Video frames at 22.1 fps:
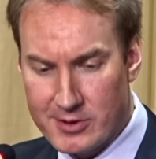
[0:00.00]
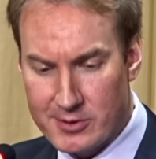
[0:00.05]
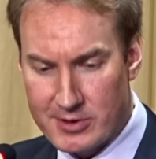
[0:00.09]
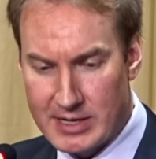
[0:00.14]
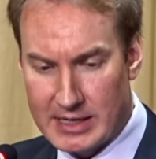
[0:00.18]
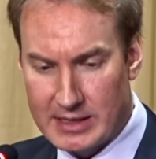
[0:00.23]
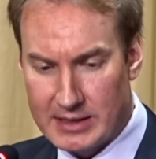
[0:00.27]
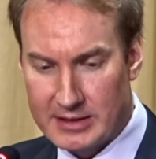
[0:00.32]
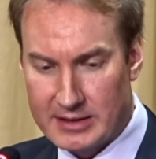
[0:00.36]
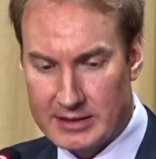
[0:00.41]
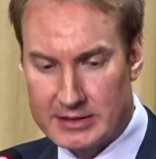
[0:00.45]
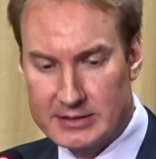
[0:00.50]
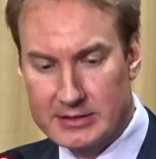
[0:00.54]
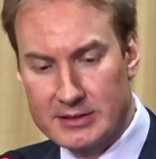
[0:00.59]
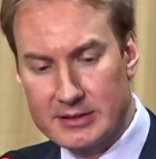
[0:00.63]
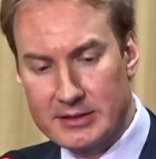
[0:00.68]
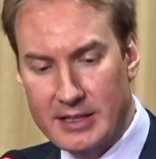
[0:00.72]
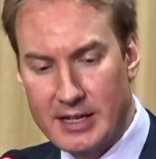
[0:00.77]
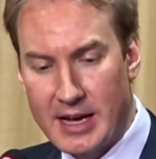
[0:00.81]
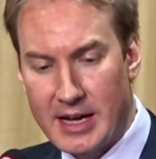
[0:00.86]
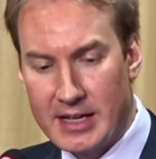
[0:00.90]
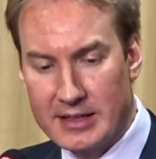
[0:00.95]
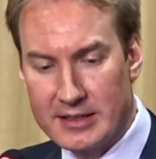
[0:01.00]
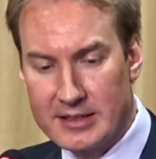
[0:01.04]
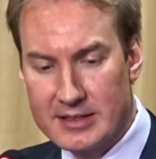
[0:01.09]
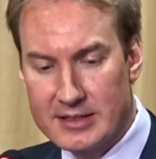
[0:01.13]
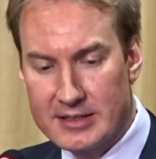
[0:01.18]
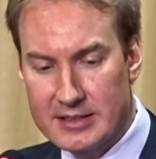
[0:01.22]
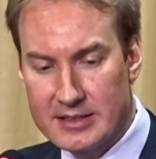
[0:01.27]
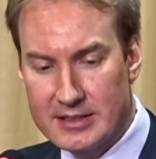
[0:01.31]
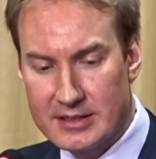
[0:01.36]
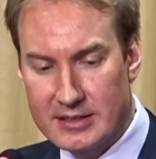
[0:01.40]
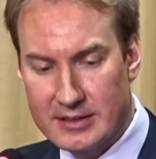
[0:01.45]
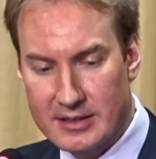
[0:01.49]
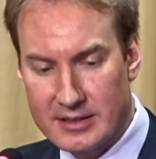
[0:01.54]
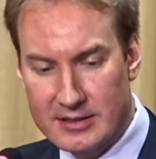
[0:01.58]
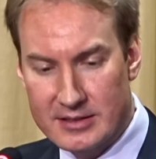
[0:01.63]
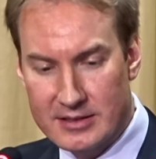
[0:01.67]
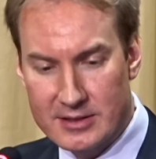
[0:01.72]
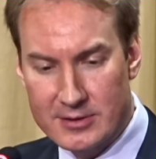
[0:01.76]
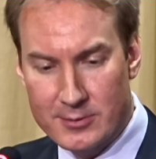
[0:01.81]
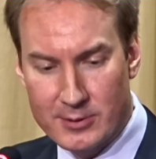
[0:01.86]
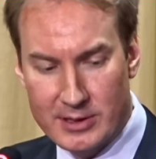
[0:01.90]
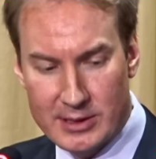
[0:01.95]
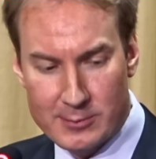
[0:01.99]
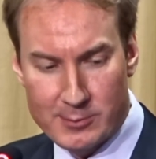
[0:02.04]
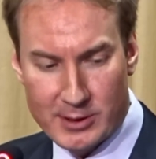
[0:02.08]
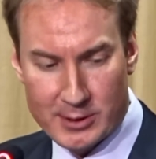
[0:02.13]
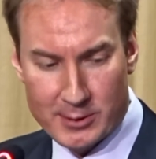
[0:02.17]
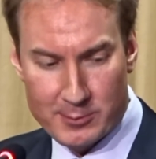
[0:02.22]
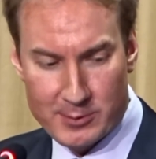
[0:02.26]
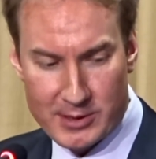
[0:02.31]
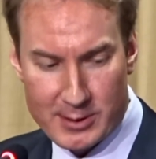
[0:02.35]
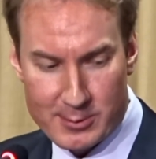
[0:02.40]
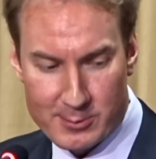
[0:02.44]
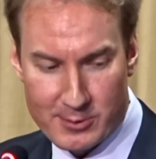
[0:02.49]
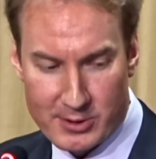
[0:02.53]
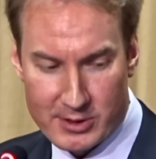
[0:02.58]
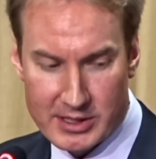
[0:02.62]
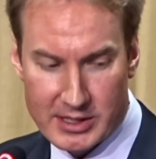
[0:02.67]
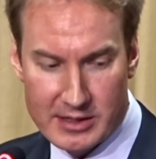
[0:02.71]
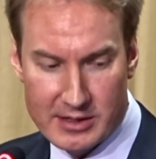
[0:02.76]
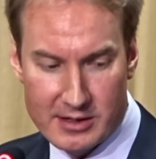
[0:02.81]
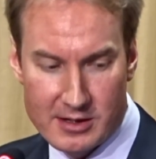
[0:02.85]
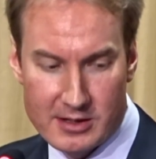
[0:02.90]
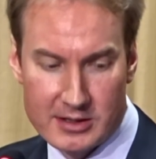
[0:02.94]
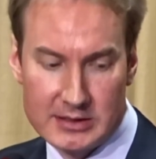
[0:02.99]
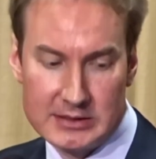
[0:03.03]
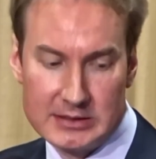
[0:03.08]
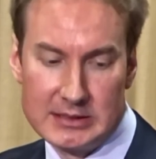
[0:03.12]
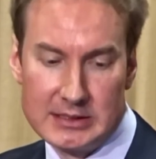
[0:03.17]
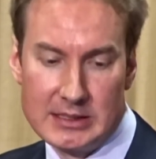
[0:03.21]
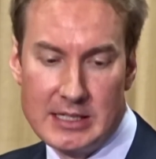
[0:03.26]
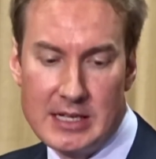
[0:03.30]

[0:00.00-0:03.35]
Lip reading: correctly. And this is really what we are working on.